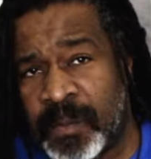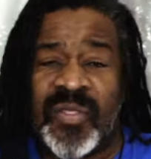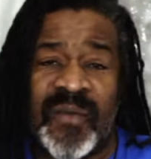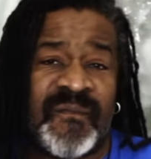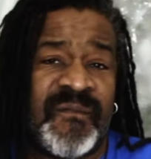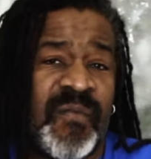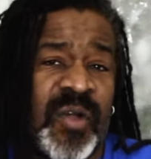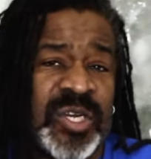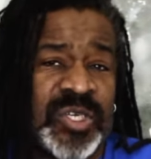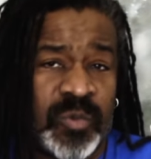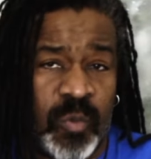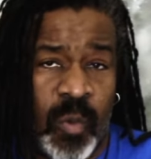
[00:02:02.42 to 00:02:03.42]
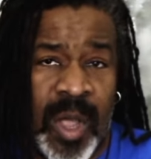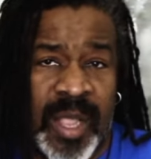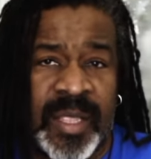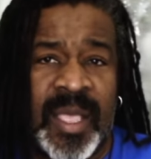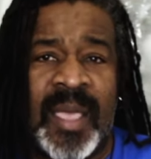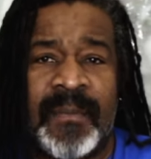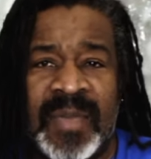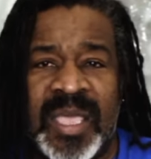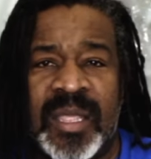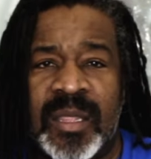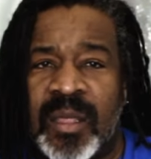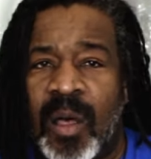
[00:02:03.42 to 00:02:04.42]
The first one
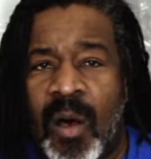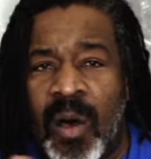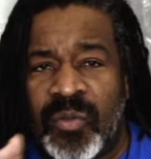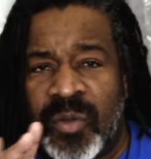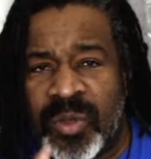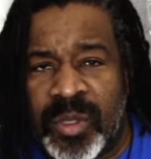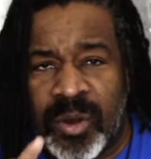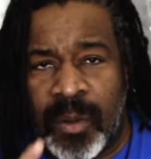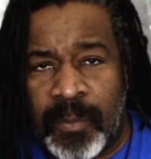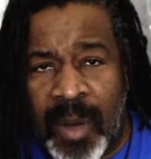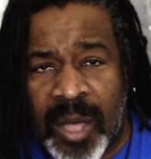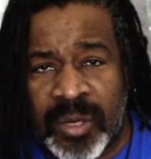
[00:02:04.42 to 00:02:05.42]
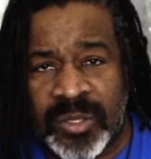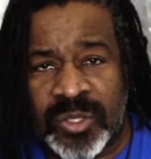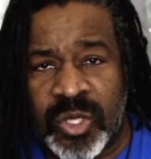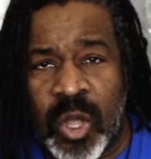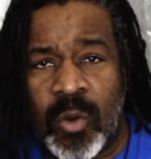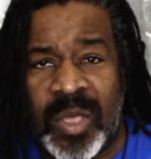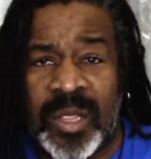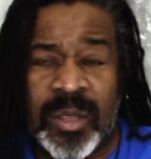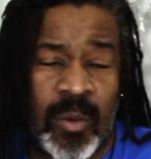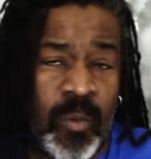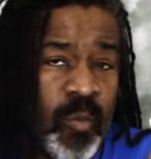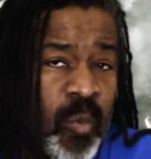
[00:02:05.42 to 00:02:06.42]
means all those little bottles go
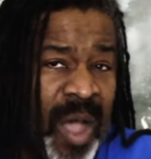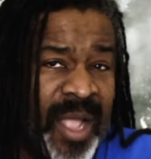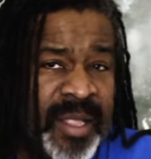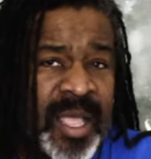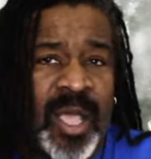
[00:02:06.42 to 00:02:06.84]
into one